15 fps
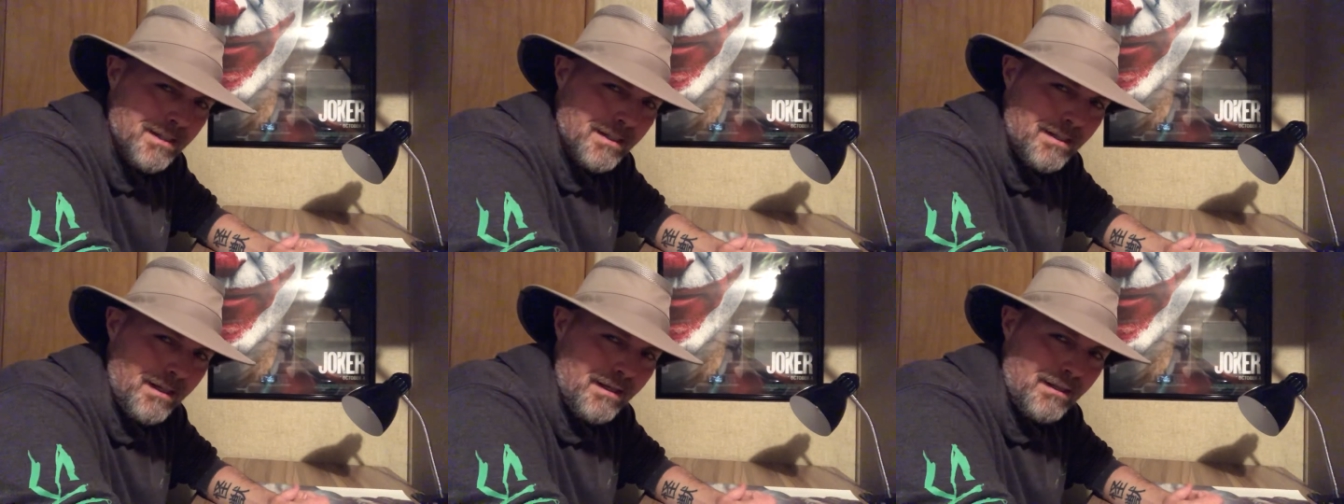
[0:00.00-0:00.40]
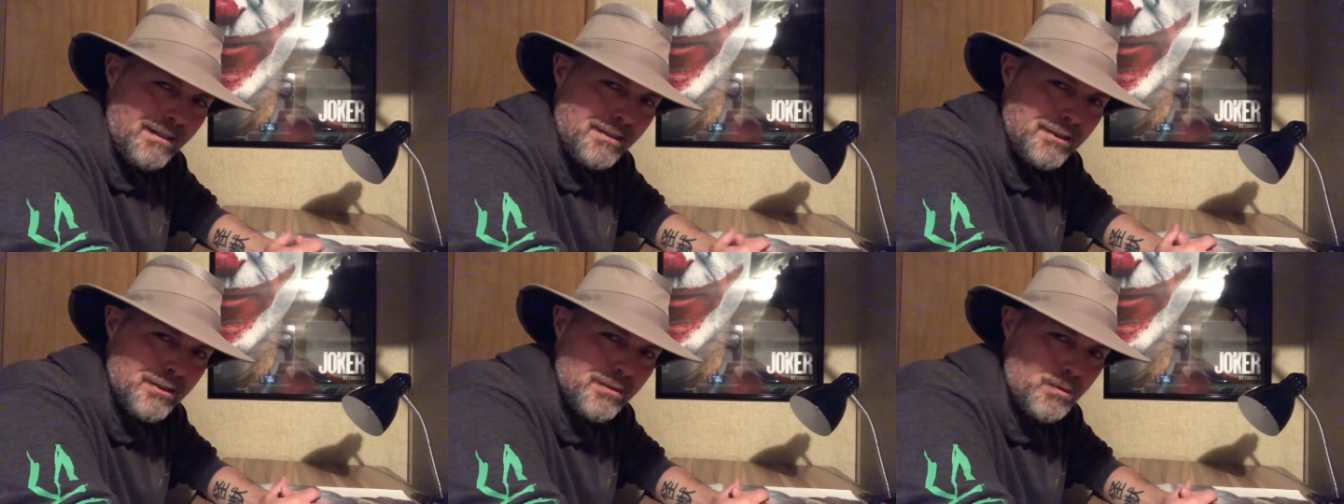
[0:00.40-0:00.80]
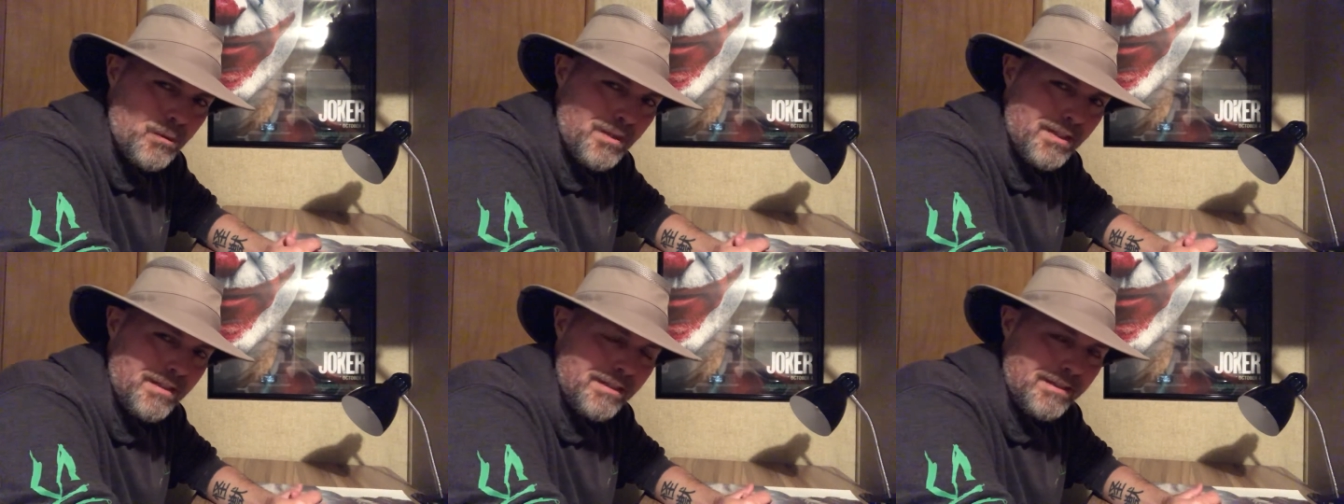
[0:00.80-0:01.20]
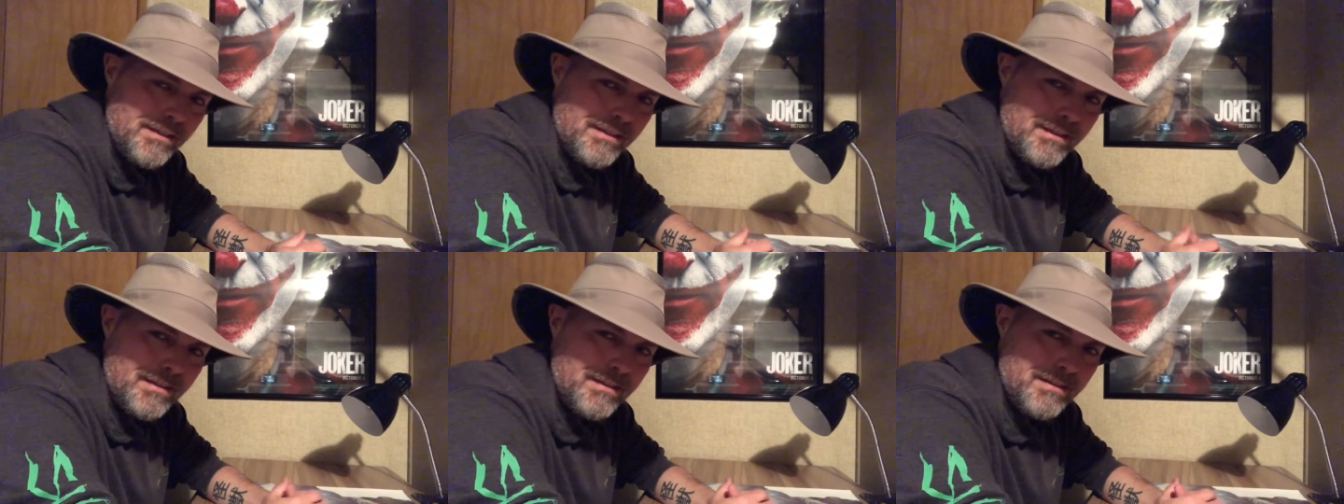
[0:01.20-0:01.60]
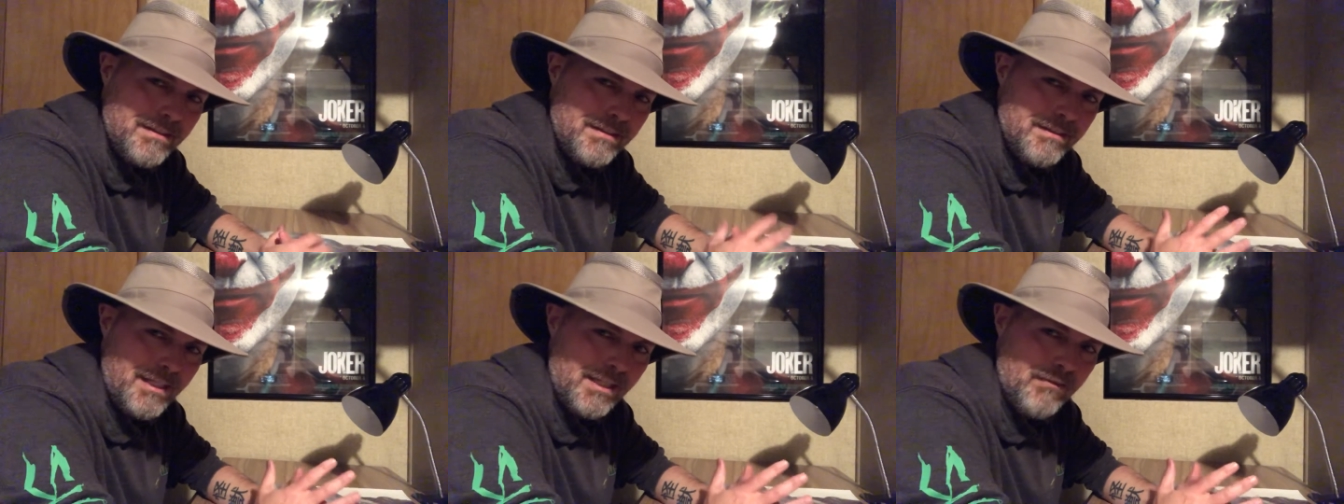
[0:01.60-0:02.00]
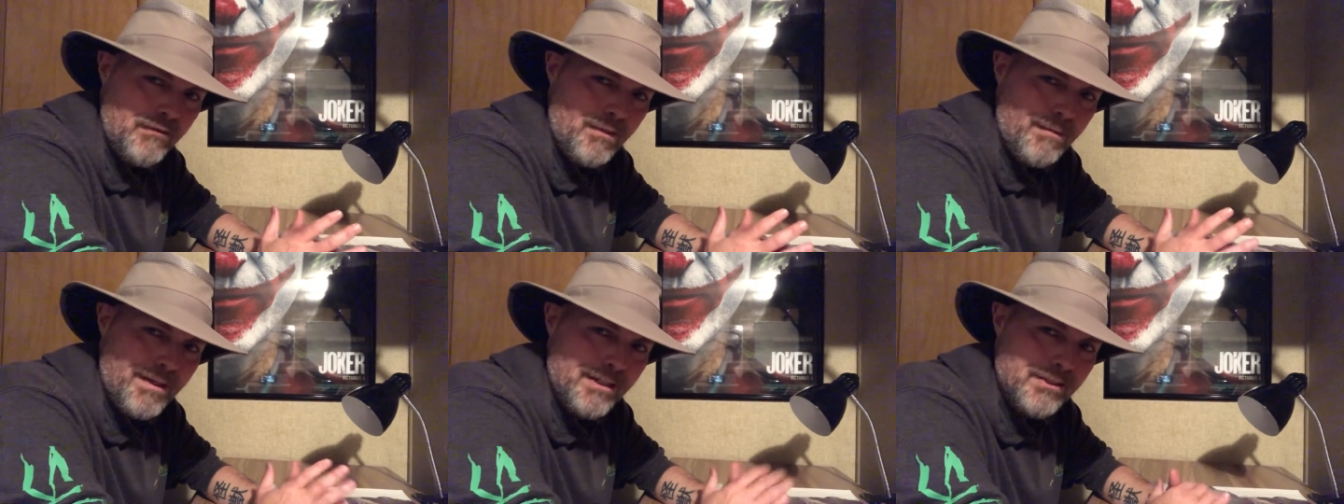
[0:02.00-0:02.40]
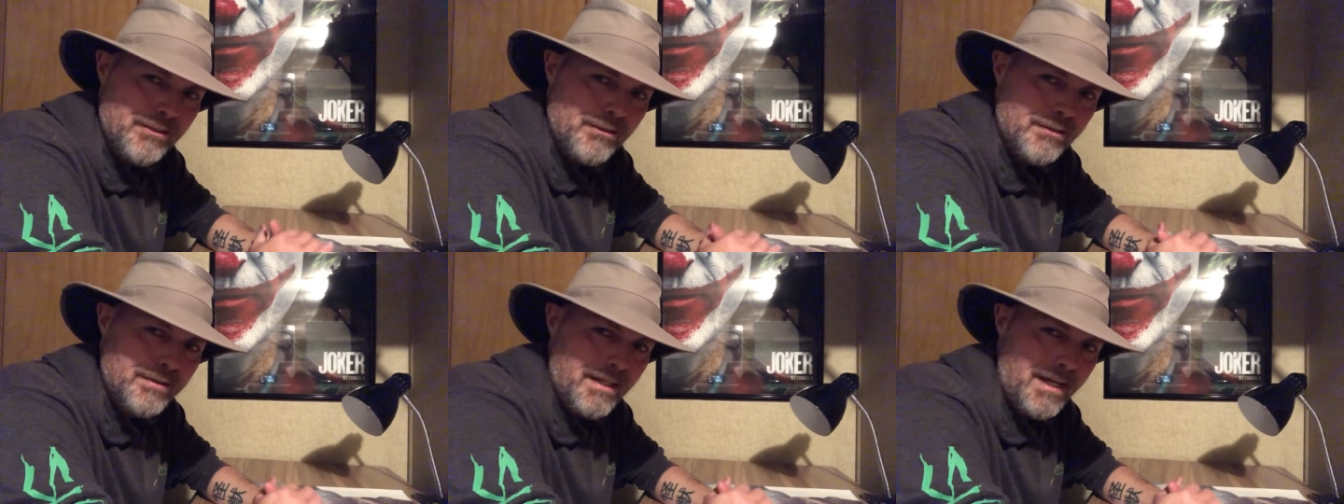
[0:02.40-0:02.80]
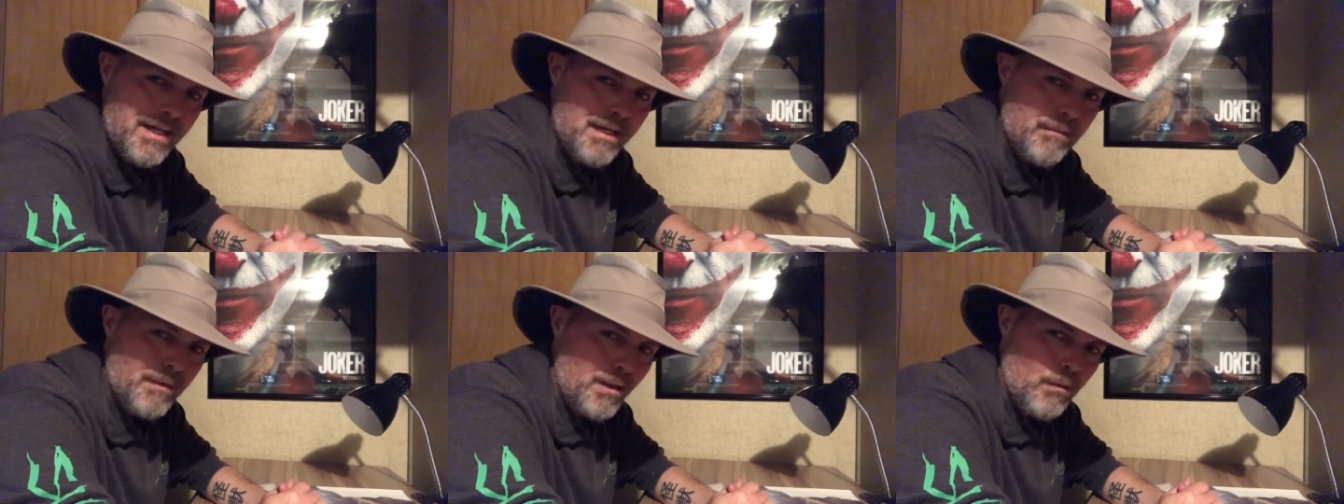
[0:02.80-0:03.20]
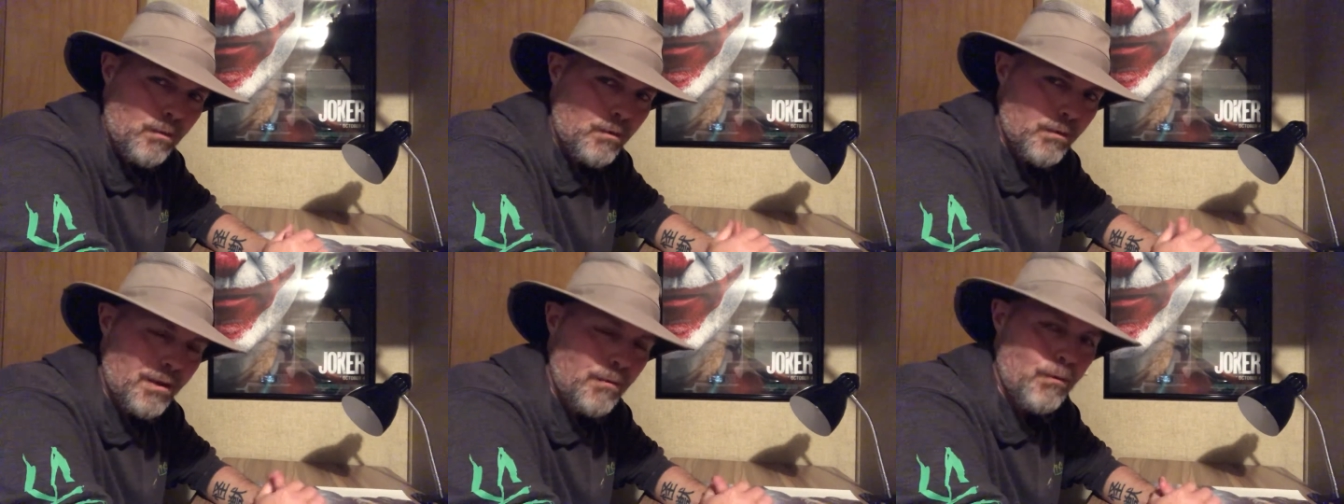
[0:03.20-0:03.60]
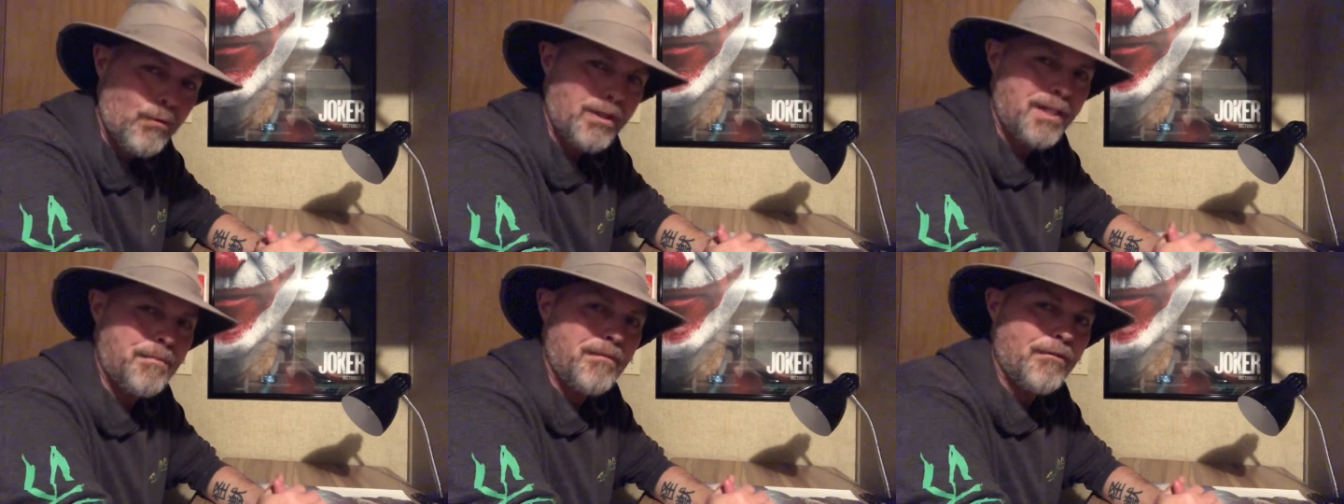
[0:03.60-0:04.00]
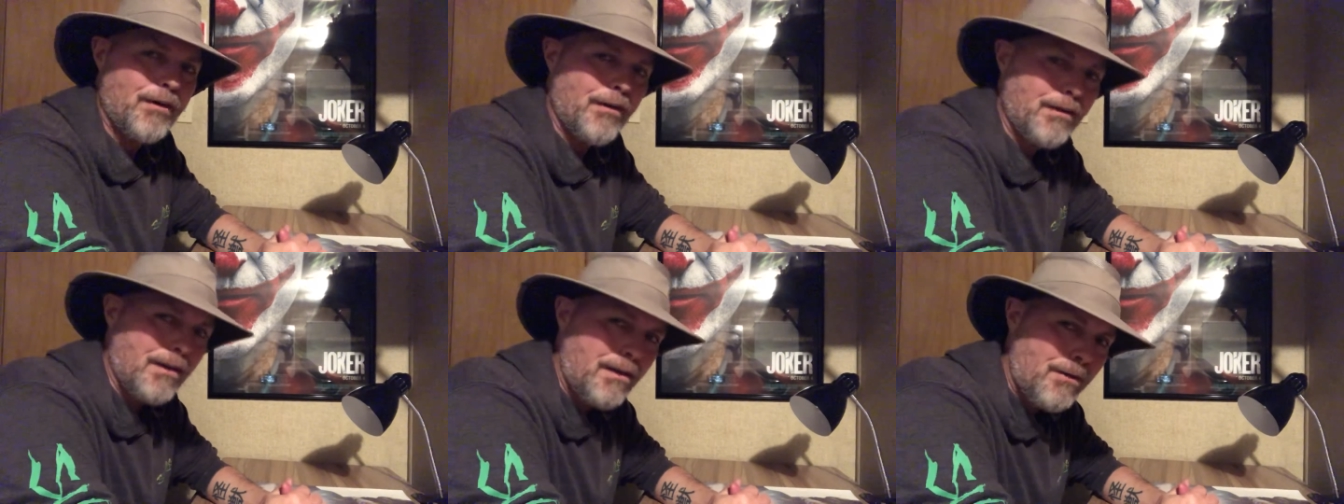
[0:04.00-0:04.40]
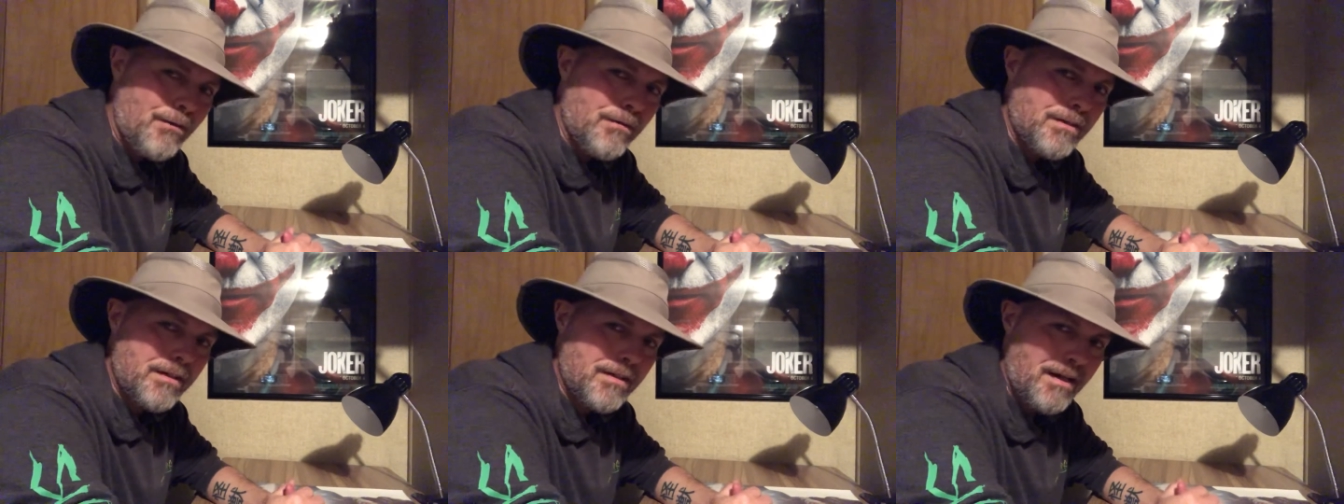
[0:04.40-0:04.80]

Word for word: I uh, just wanted to take a few minutes of your time. I won't, I won't keep you very long.